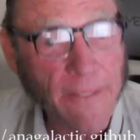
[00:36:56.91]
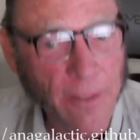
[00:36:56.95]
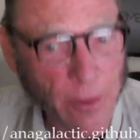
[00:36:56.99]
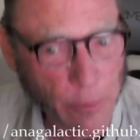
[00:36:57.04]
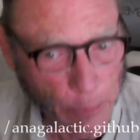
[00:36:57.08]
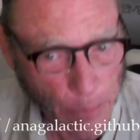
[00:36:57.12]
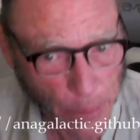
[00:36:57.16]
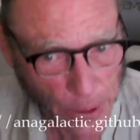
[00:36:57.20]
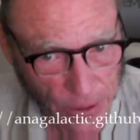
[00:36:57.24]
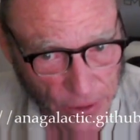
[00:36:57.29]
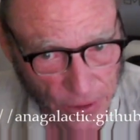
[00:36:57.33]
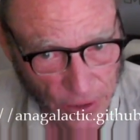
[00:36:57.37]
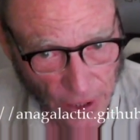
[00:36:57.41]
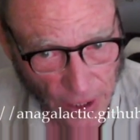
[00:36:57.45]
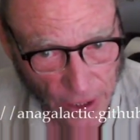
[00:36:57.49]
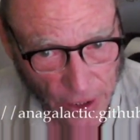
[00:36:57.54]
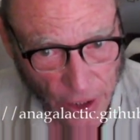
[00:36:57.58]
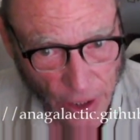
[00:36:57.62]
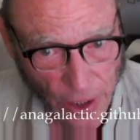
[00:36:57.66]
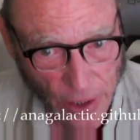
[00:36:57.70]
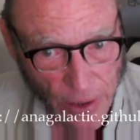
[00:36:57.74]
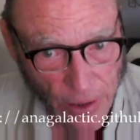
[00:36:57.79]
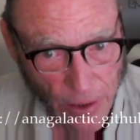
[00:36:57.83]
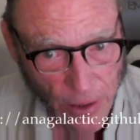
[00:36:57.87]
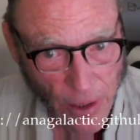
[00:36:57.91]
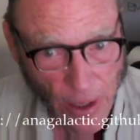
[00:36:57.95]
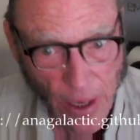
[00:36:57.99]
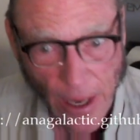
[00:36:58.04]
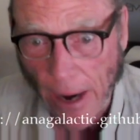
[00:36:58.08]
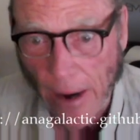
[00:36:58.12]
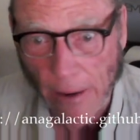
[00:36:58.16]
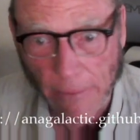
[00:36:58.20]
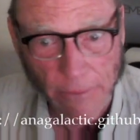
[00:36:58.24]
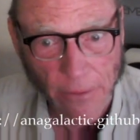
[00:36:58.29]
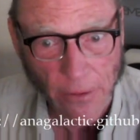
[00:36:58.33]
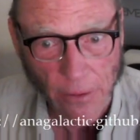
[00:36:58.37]
a position,
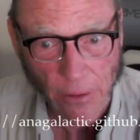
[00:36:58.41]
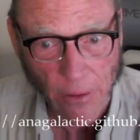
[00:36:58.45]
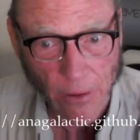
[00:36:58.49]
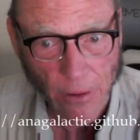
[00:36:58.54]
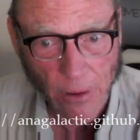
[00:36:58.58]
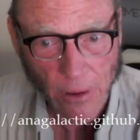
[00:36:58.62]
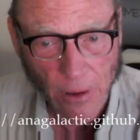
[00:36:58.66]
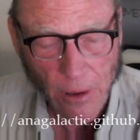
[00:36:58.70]
ever.